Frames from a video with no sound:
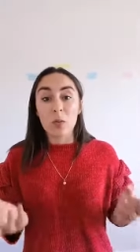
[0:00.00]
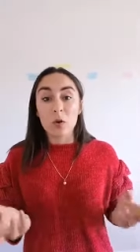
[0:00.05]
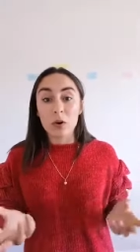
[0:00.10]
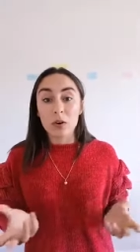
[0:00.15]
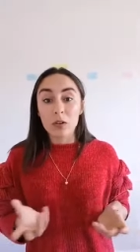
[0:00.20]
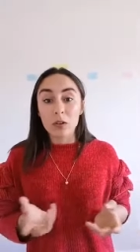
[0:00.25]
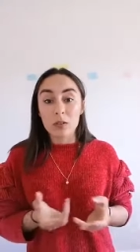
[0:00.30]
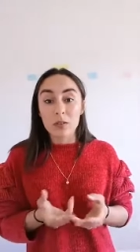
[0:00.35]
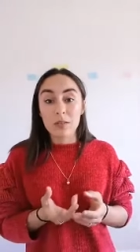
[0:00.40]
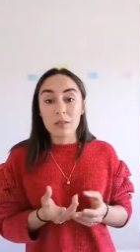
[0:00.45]

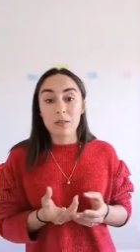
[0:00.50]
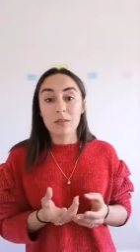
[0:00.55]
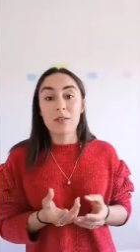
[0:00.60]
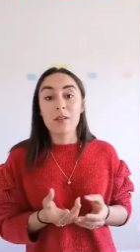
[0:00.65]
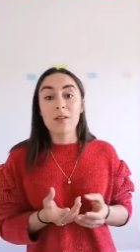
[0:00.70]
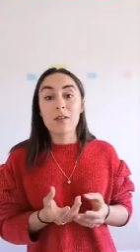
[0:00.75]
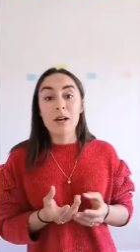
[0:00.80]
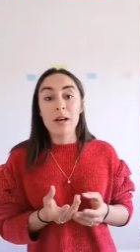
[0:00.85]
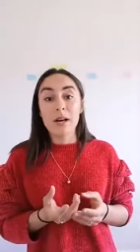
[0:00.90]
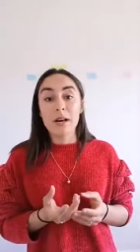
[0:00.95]
world
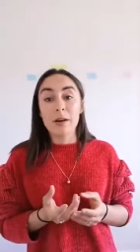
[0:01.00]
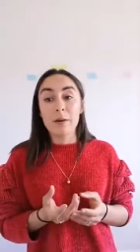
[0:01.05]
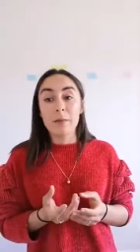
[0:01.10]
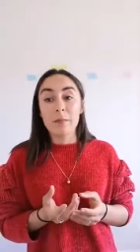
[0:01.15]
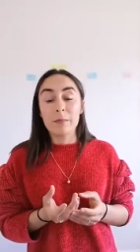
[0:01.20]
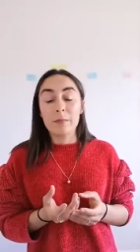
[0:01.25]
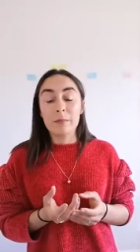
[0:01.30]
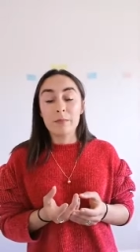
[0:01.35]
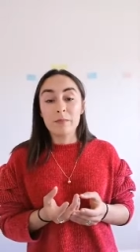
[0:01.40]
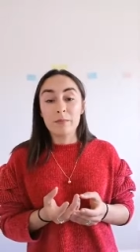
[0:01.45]

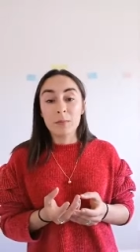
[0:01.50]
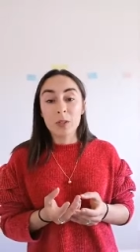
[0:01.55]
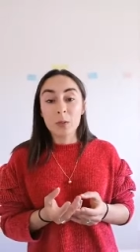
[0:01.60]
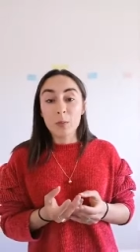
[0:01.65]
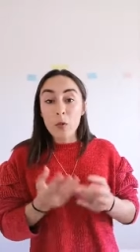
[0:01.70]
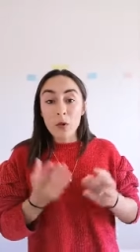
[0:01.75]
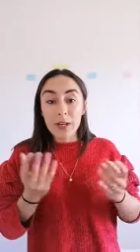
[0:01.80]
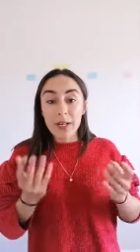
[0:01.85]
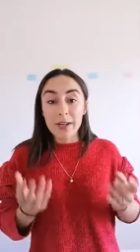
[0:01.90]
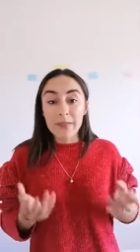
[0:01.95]
um,
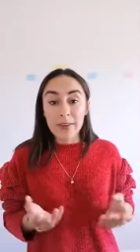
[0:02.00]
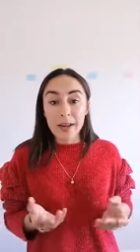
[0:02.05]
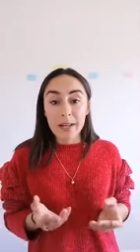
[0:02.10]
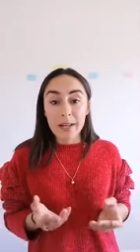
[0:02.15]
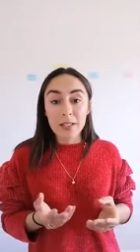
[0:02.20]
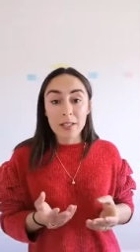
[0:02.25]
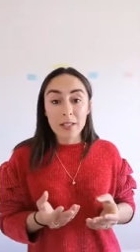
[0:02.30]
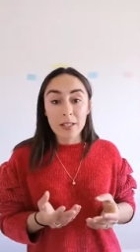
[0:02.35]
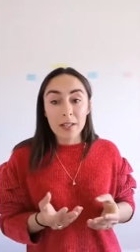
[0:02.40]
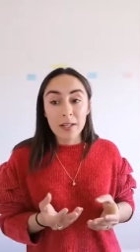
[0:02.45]
sporting
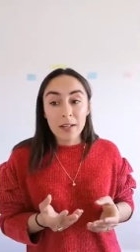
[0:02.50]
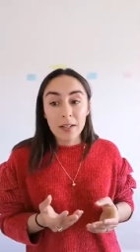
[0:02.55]
event,